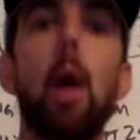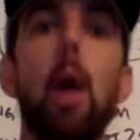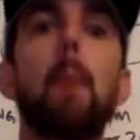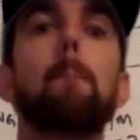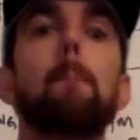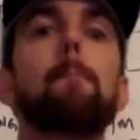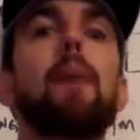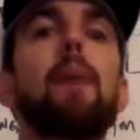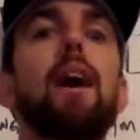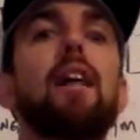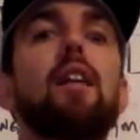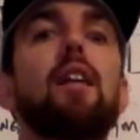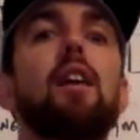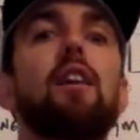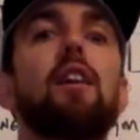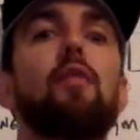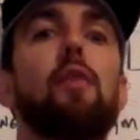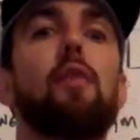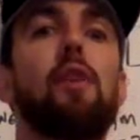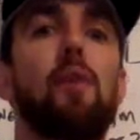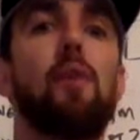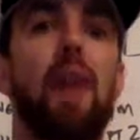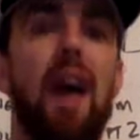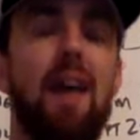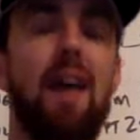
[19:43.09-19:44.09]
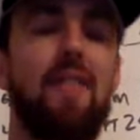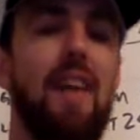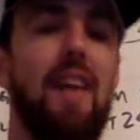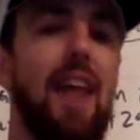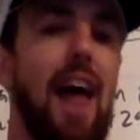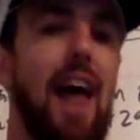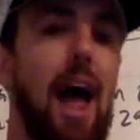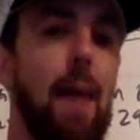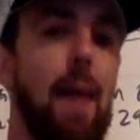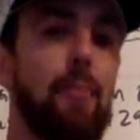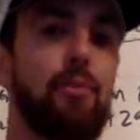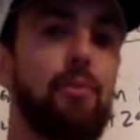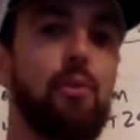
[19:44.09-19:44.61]
But if we don't have that
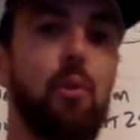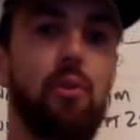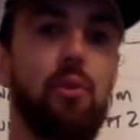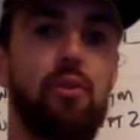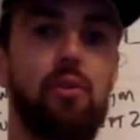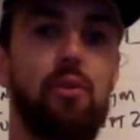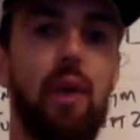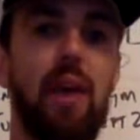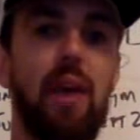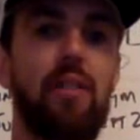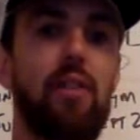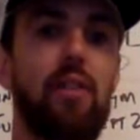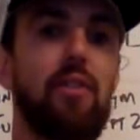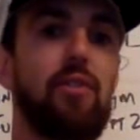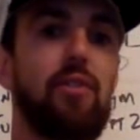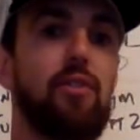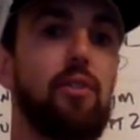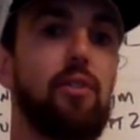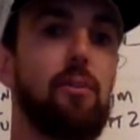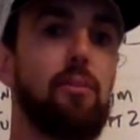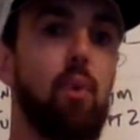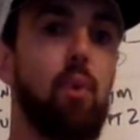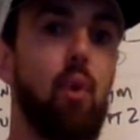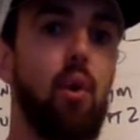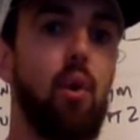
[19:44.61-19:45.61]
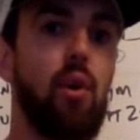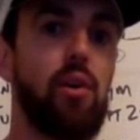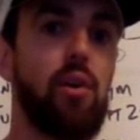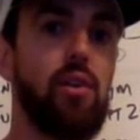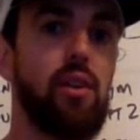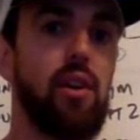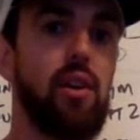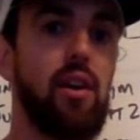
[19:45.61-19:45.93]
absolute strength as support,